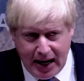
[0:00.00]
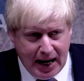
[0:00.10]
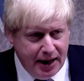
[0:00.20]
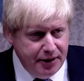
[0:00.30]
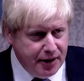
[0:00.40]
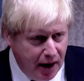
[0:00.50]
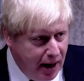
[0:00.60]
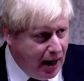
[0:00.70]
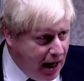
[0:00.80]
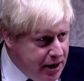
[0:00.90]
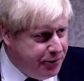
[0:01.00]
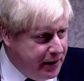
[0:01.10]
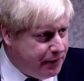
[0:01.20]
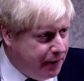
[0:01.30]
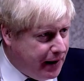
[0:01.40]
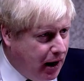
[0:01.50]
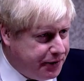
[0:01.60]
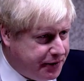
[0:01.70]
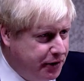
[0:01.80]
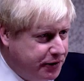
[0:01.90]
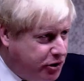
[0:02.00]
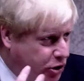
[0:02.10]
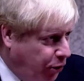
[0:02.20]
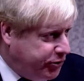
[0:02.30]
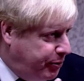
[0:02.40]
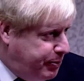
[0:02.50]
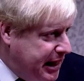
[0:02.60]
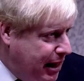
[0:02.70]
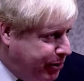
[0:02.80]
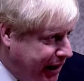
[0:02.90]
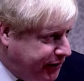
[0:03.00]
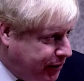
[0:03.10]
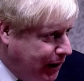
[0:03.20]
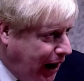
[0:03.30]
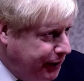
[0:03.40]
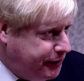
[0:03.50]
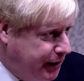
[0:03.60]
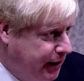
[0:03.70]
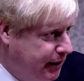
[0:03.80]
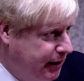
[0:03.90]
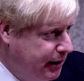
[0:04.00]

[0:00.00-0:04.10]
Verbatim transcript: And I think that the answer has got to be a political answer,